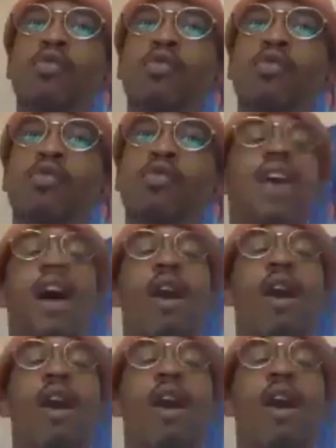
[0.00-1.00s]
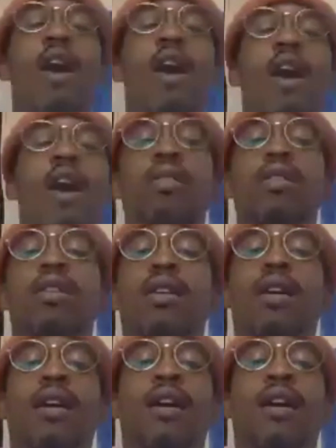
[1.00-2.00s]
I would definitely say I was younger,
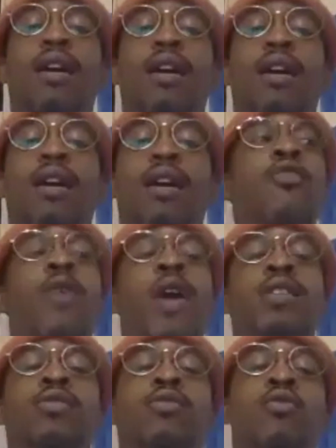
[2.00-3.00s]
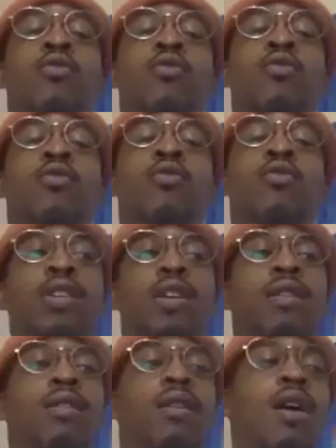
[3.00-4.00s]
like grade school type
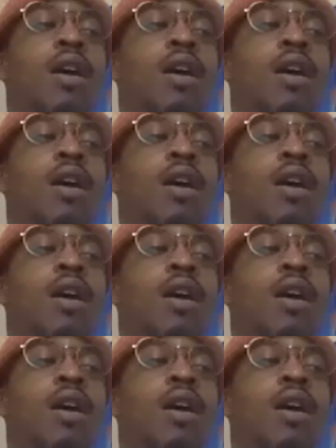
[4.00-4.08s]
shit.